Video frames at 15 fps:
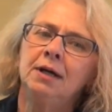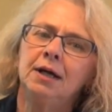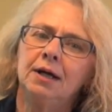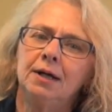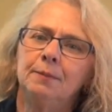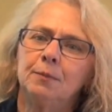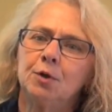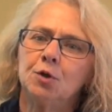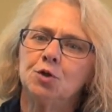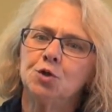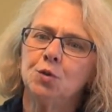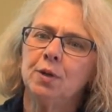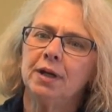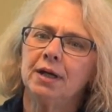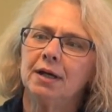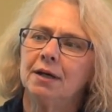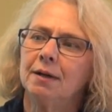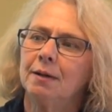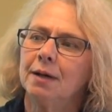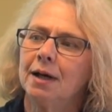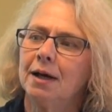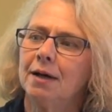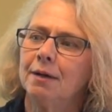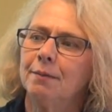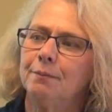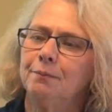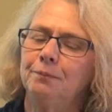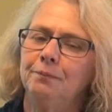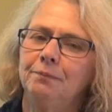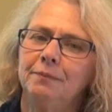um, her doing a,
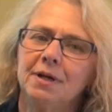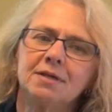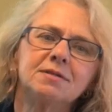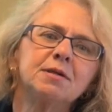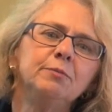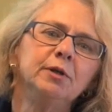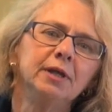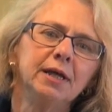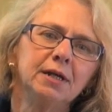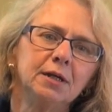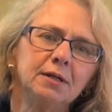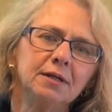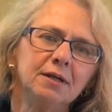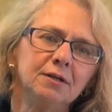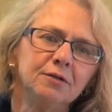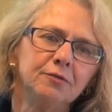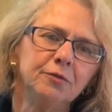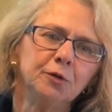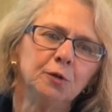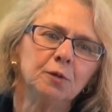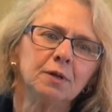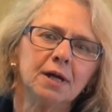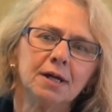a a simulated interview.